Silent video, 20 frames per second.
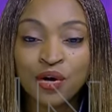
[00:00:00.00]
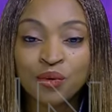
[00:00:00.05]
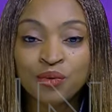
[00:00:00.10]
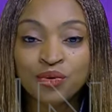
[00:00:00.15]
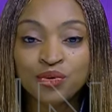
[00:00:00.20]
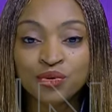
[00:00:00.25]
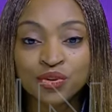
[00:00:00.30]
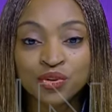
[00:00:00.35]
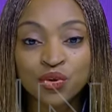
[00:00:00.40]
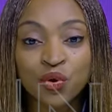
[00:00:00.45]

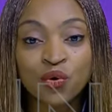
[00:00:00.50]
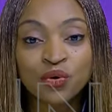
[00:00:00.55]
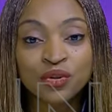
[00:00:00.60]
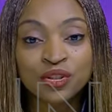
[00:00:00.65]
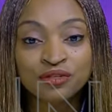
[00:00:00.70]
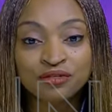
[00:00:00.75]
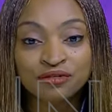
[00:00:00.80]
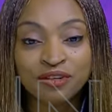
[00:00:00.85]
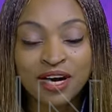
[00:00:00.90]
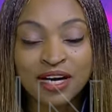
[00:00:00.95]
which was
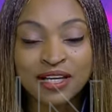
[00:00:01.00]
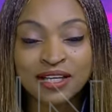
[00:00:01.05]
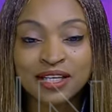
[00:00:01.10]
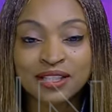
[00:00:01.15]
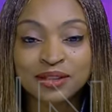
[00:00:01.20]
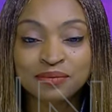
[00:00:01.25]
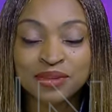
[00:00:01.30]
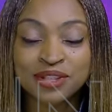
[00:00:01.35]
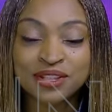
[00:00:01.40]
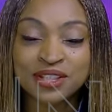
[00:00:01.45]
codified
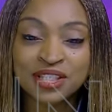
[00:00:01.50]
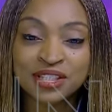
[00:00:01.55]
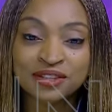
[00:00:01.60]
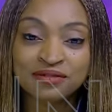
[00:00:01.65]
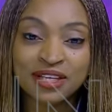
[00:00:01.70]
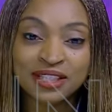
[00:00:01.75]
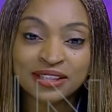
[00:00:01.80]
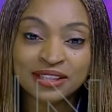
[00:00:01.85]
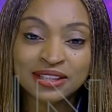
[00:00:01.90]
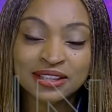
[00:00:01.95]
as Business
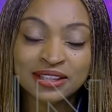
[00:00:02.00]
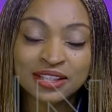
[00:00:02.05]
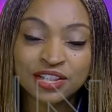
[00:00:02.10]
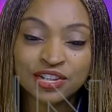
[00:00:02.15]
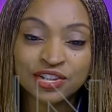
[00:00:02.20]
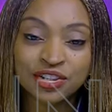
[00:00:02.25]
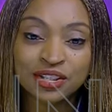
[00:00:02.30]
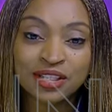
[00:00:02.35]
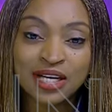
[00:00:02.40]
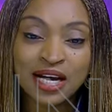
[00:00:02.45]

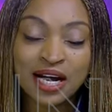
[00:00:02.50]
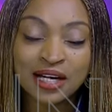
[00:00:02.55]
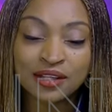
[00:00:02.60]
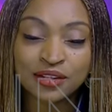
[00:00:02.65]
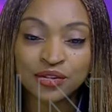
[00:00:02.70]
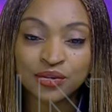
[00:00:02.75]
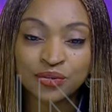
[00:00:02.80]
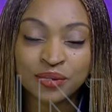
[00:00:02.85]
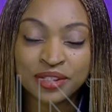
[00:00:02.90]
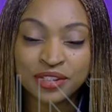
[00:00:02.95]
Facilitation
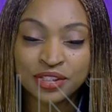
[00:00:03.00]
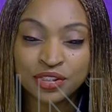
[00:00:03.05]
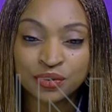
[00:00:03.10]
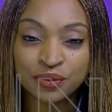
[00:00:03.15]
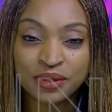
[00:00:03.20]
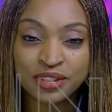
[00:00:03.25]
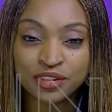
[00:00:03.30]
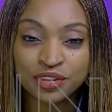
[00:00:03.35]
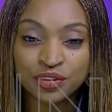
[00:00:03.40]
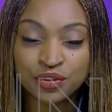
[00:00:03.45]
Act
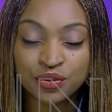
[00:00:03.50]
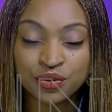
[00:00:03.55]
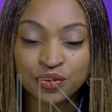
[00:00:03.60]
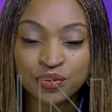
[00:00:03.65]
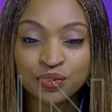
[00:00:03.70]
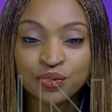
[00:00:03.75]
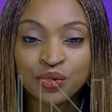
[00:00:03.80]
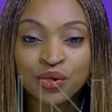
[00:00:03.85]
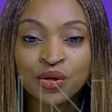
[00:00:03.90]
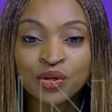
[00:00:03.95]

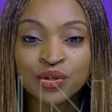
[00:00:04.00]
2022.